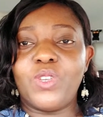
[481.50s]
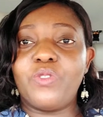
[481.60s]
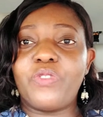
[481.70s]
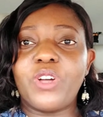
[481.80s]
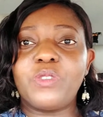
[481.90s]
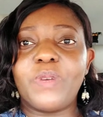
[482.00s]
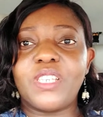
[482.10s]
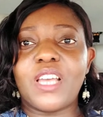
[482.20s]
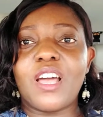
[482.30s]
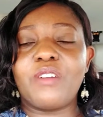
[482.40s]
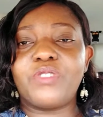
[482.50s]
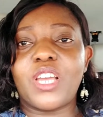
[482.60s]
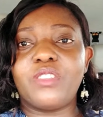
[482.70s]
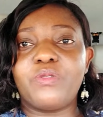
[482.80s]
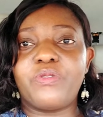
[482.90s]
you felt better
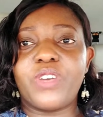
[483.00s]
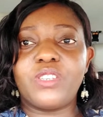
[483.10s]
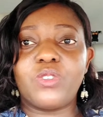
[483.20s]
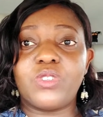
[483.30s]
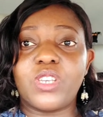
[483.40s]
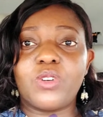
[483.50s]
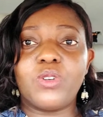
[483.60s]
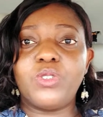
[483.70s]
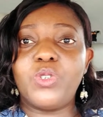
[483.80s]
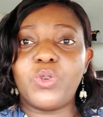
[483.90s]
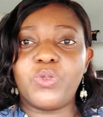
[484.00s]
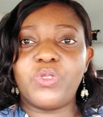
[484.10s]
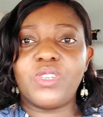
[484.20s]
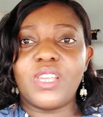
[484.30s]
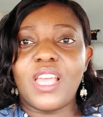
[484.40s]
after the first or second
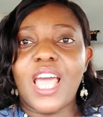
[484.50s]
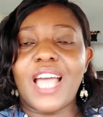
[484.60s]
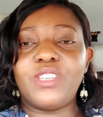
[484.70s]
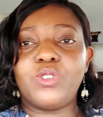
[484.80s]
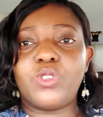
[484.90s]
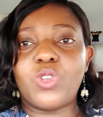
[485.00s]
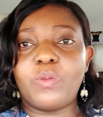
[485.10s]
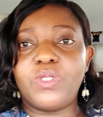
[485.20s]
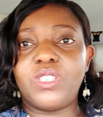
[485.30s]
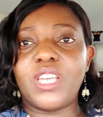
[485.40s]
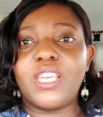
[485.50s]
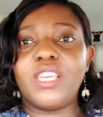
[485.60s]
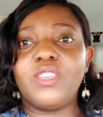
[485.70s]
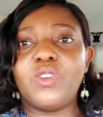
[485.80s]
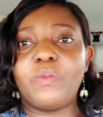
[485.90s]
dose, and you stopped
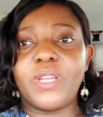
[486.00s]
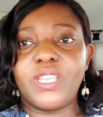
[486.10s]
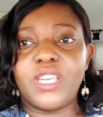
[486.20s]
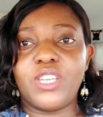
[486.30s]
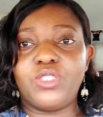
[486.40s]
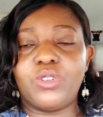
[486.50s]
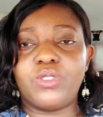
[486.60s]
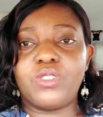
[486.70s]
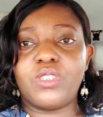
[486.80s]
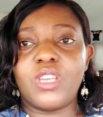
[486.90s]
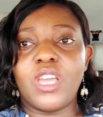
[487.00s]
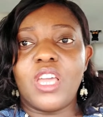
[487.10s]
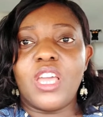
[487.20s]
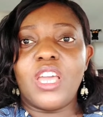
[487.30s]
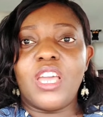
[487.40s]
taking your medications.
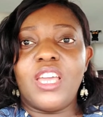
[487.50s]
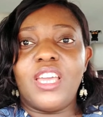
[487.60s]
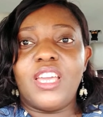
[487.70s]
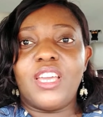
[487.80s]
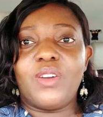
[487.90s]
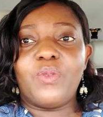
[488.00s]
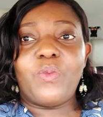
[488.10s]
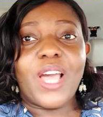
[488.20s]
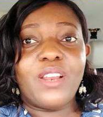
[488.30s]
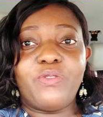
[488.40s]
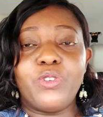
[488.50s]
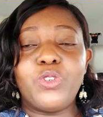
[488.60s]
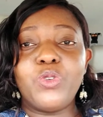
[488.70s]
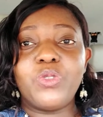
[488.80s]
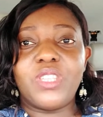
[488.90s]
Well, if you
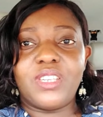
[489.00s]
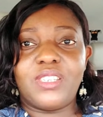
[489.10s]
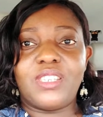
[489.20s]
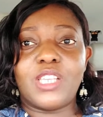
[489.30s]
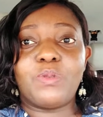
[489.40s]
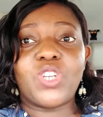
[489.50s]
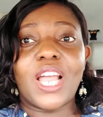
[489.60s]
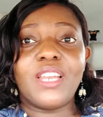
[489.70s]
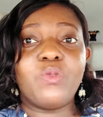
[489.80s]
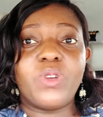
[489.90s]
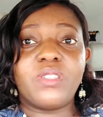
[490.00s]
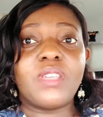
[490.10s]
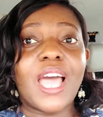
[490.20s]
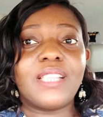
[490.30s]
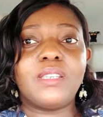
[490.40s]
do this, especially
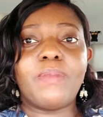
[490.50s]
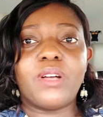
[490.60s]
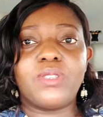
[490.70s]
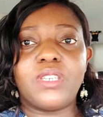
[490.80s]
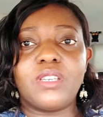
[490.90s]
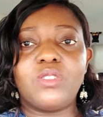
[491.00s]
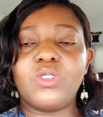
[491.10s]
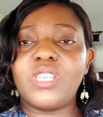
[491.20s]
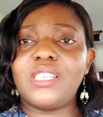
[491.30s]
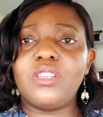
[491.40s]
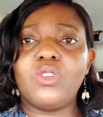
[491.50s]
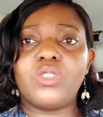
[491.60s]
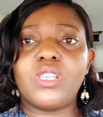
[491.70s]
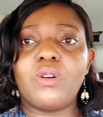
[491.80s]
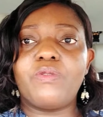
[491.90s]
with antibiotics, you're setting
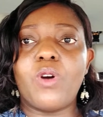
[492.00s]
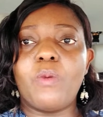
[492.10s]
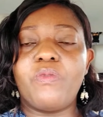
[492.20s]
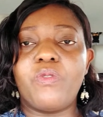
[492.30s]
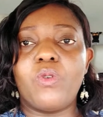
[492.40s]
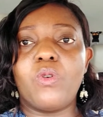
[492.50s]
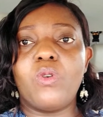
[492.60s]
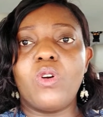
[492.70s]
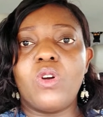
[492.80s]
yourself up for